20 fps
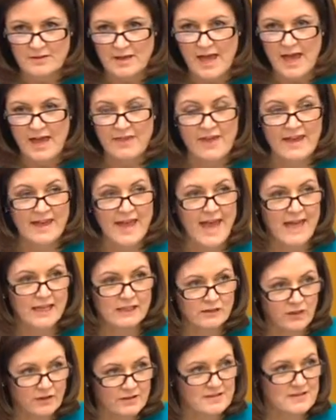how they had
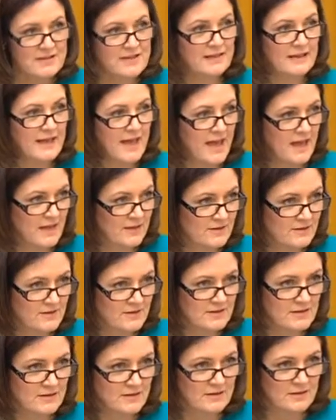lost their
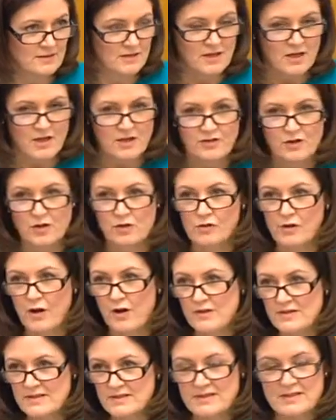lands, the
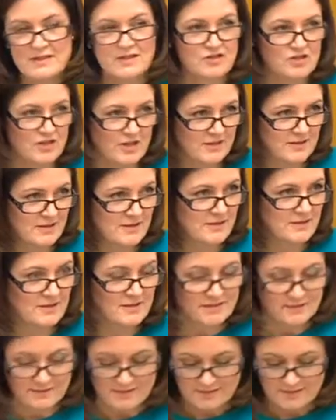gross injustice.